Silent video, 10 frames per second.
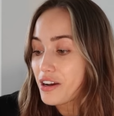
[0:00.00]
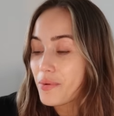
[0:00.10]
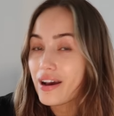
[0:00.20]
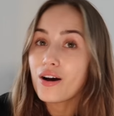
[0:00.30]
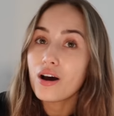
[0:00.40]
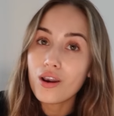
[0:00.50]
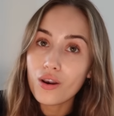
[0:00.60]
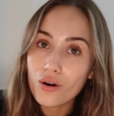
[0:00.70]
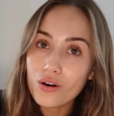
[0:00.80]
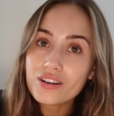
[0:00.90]
I wear a
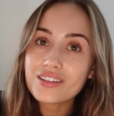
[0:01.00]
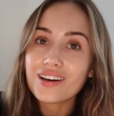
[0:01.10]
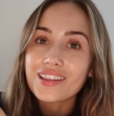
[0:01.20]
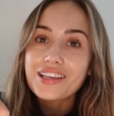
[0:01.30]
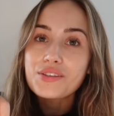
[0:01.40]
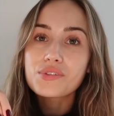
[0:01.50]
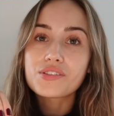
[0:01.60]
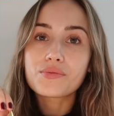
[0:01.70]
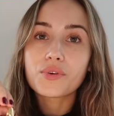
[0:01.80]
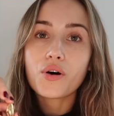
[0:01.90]
lot are these ones from